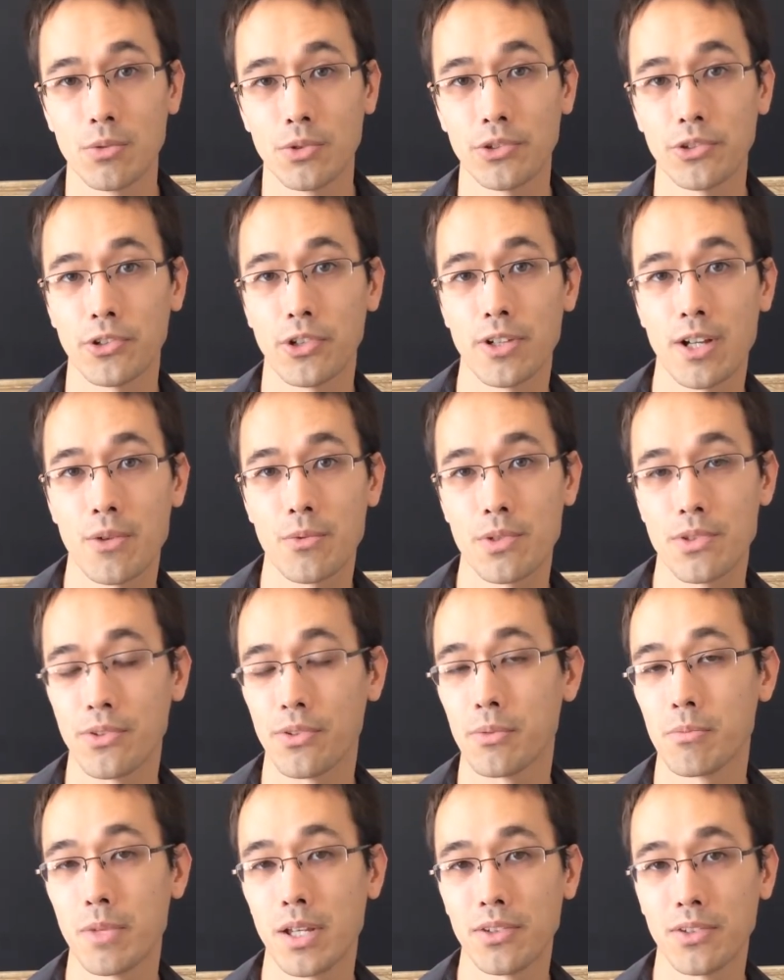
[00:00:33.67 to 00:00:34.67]
We'll start out with
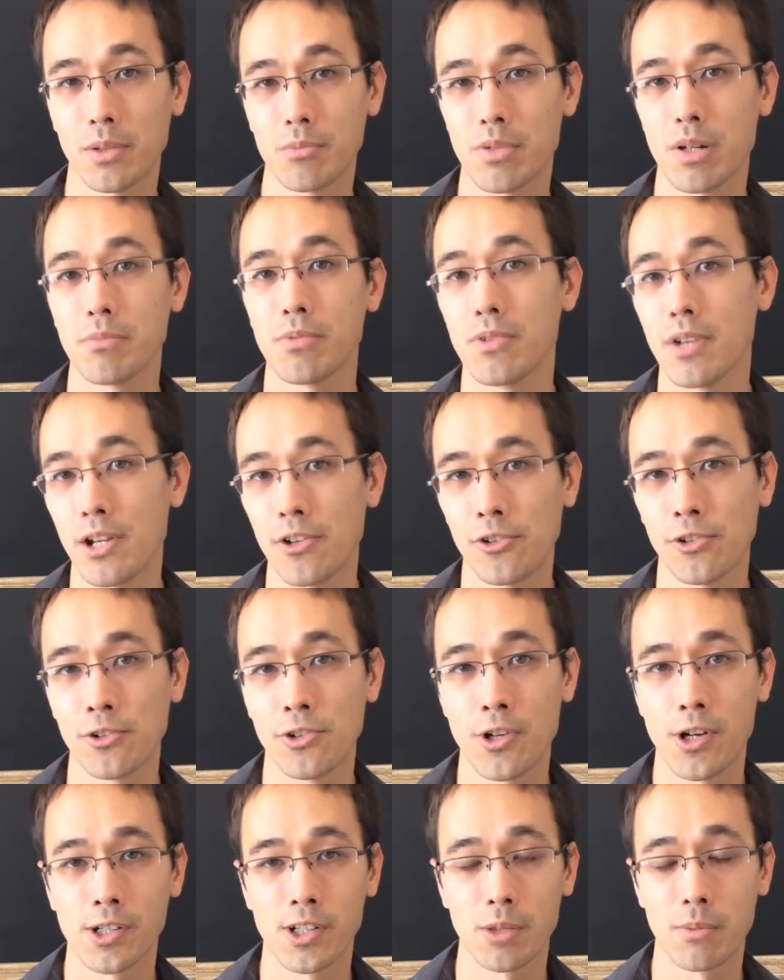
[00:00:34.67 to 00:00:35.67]
some basic
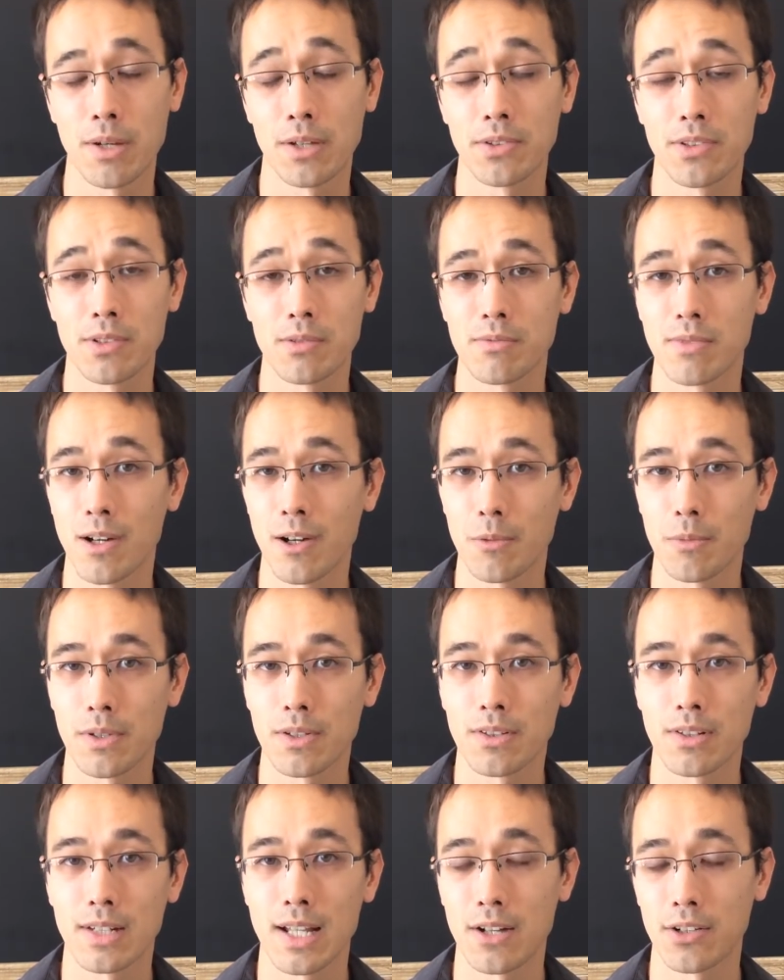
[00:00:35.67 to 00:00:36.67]
preparation, talking about the
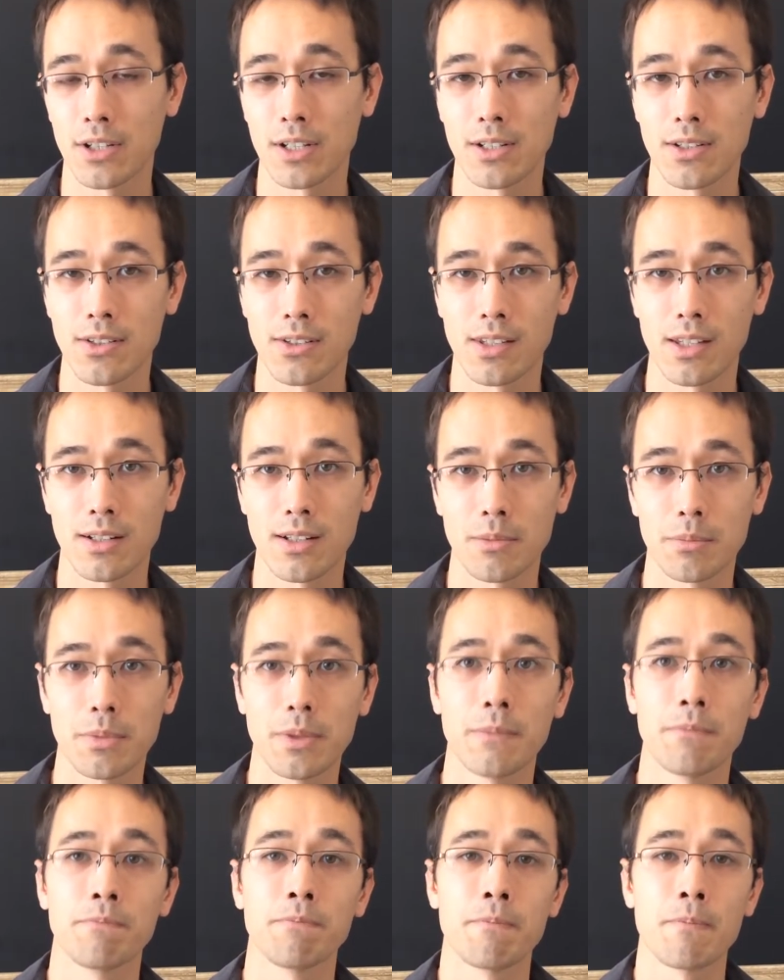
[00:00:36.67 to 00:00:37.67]
environment and how to get it set up.